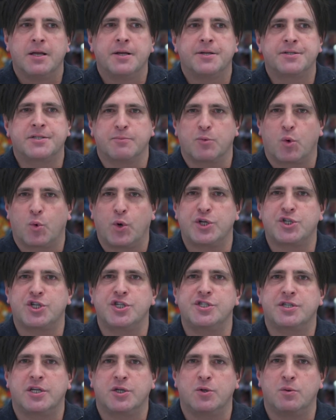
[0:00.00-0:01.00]
some
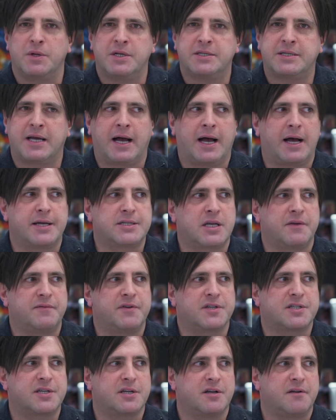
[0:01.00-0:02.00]
questions that you'll need to ask of
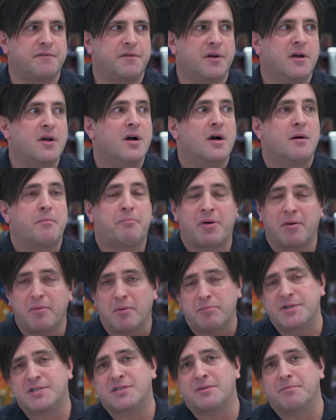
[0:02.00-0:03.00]
yourself,
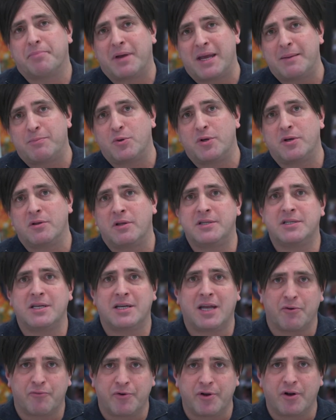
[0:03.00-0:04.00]
probably some people you need to
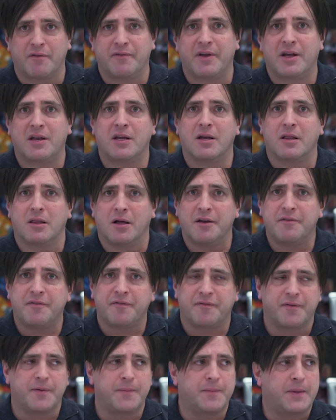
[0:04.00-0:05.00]
get rid of out of your
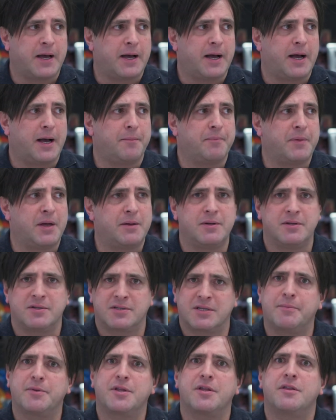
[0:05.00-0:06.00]
life, and
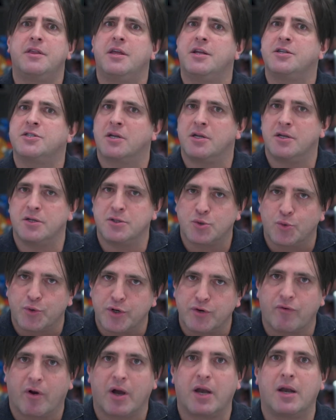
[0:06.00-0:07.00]
some of the things that you're
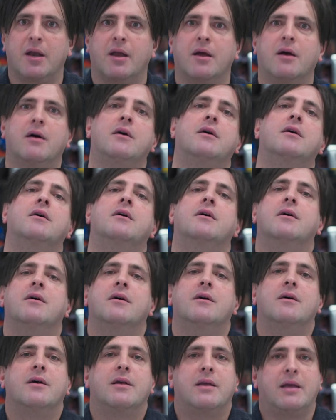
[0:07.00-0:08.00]
doing right now.
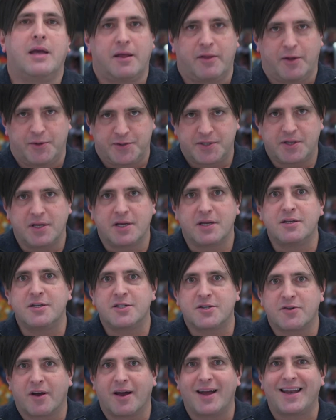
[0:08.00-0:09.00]
Yeah, those
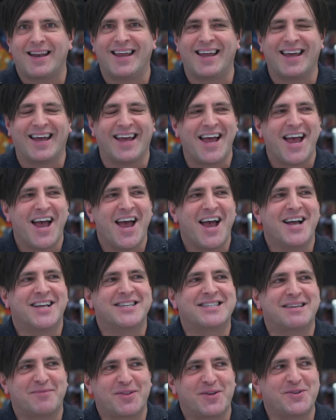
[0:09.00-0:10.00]
things, right?
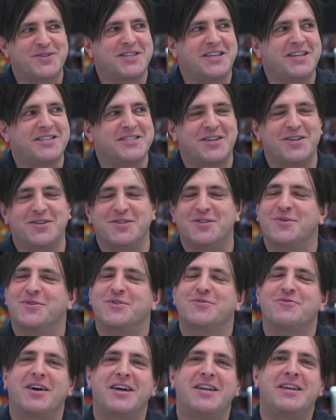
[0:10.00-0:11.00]
Some of those things that you're
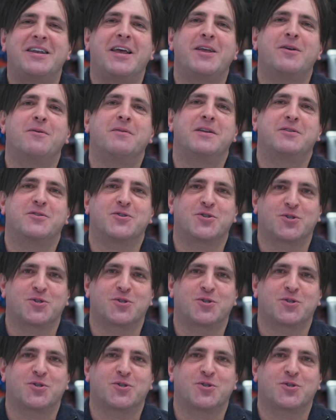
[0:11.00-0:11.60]
doing right now, you'll need to